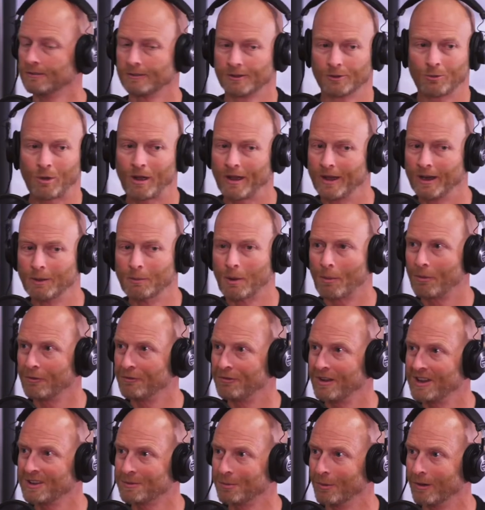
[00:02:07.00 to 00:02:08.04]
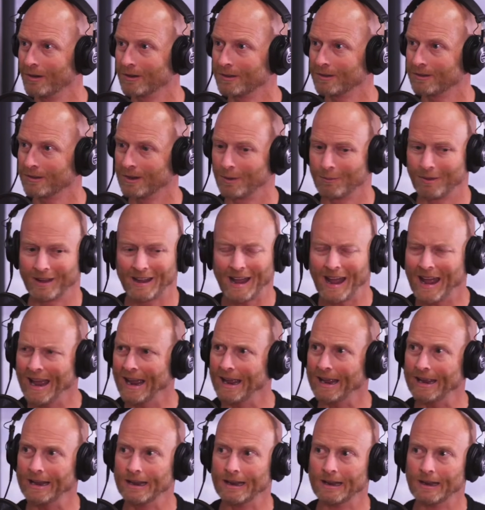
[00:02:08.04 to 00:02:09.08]
So I hit them up on Facebook, and I'm like,
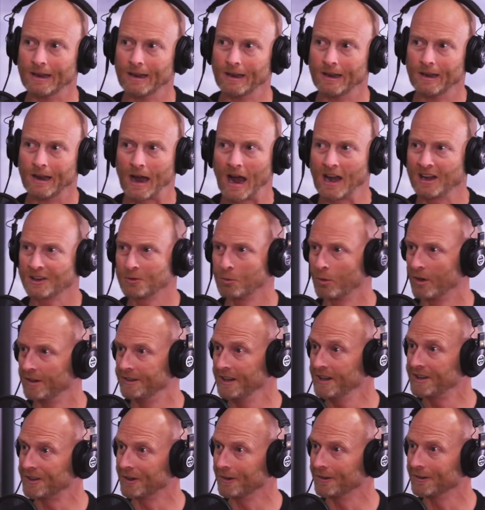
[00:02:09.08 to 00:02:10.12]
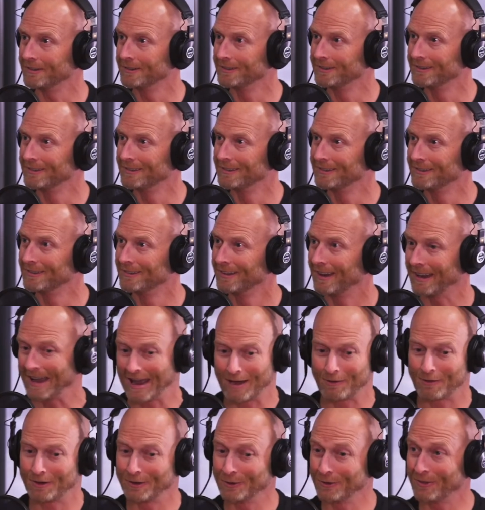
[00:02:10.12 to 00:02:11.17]
hey, I just want a T-shirt. Okay. Like, how
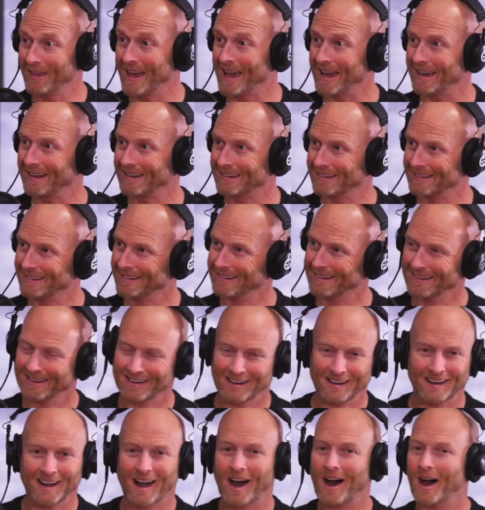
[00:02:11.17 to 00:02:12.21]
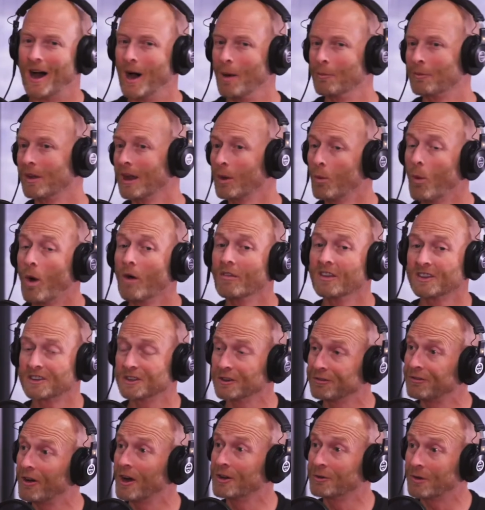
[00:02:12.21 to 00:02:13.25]
do I do that? Like, well, this is
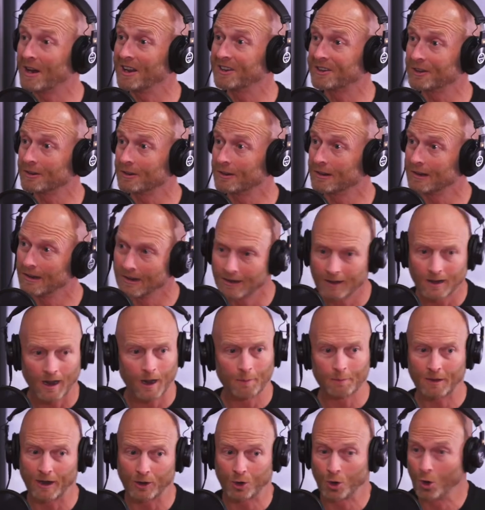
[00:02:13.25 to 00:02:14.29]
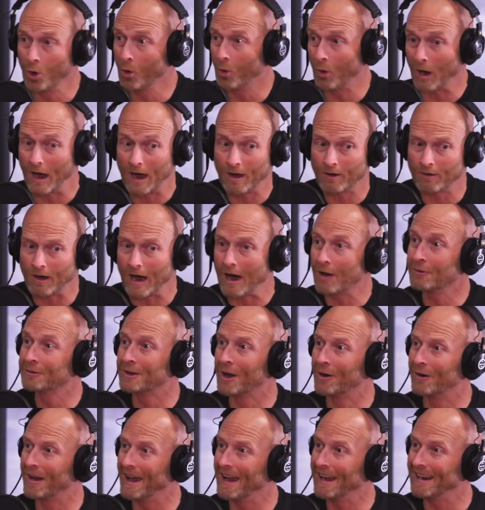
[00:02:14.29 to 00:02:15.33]
a fundraiser. I'm like, cool, I'll
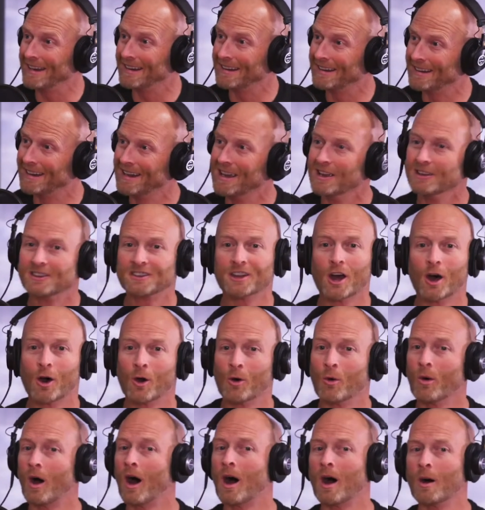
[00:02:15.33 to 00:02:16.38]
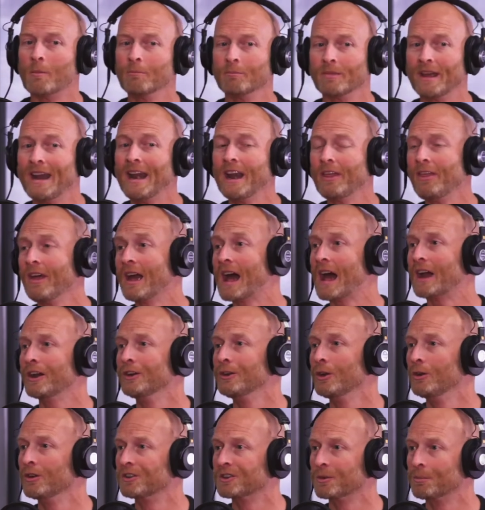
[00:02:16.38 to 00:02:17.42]
donate. Yeah. So anything I can
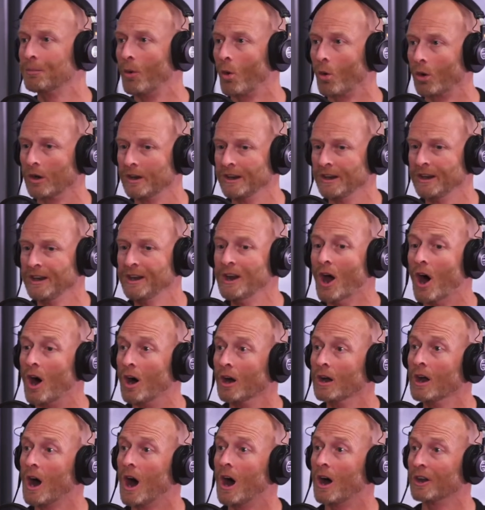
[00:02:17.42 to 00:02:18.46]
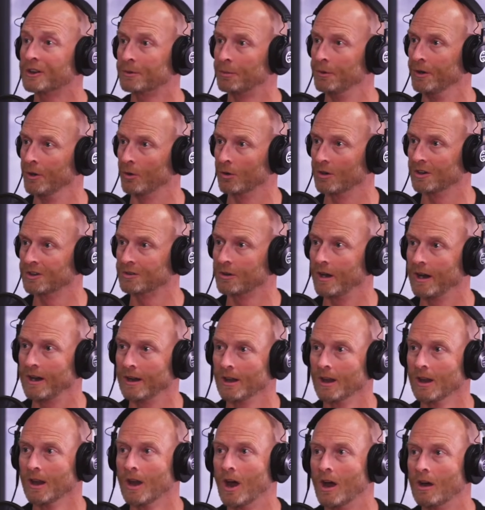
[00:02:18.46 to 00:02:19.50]
do to support young entrepreneurs,
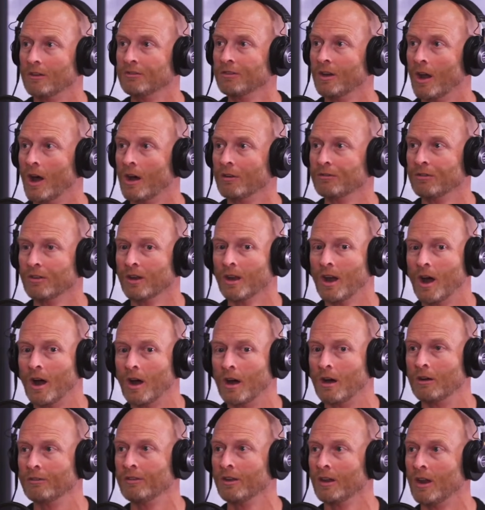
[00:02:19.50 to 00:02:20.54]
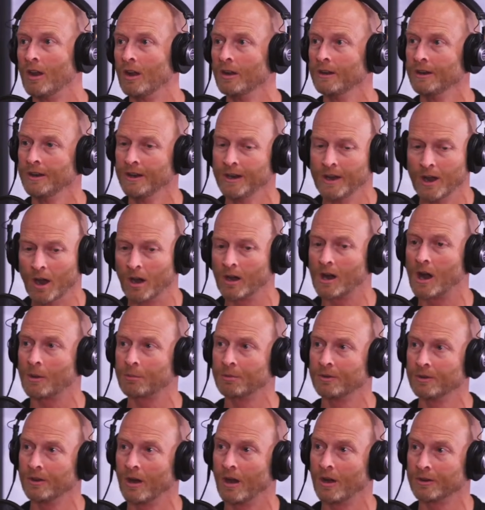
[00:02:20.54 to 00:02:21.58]
right? Love young
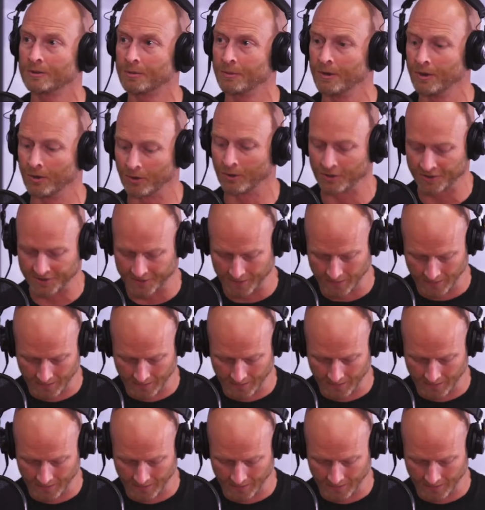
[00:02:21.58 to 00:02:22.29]
entrepreneurs.